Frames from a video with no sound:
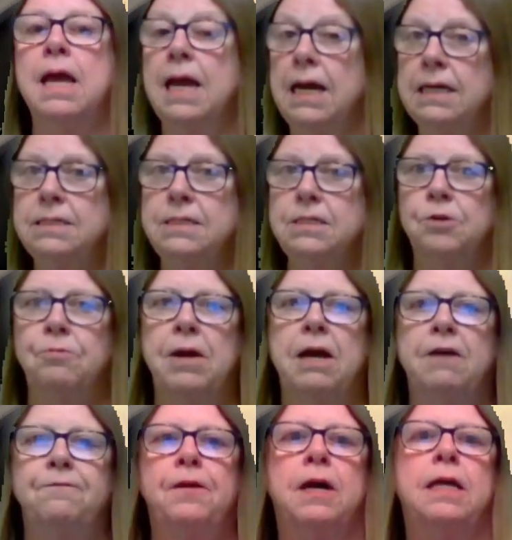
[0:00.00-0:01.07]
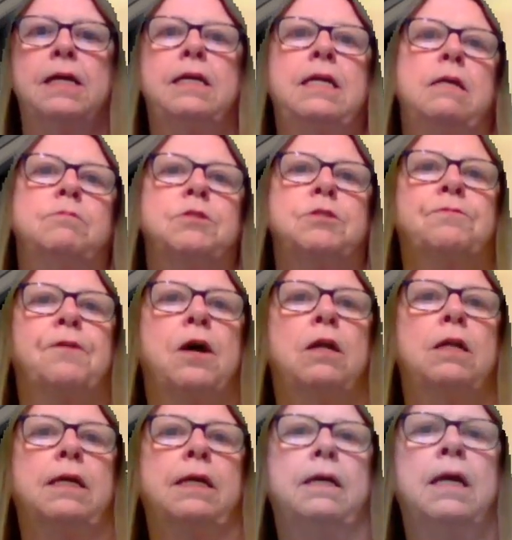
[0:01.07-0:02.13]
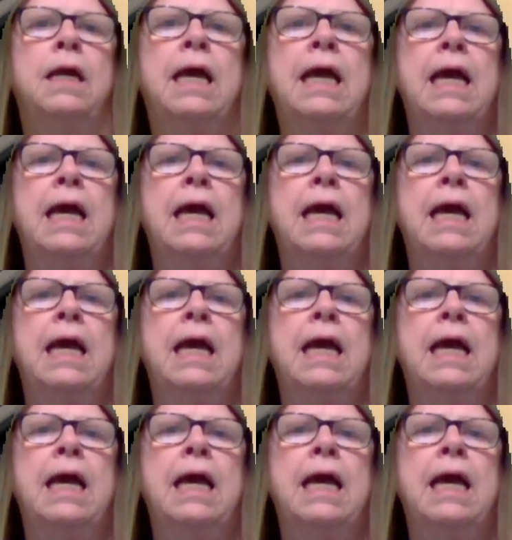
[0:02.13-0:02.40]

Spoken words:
As the graphite keeps falling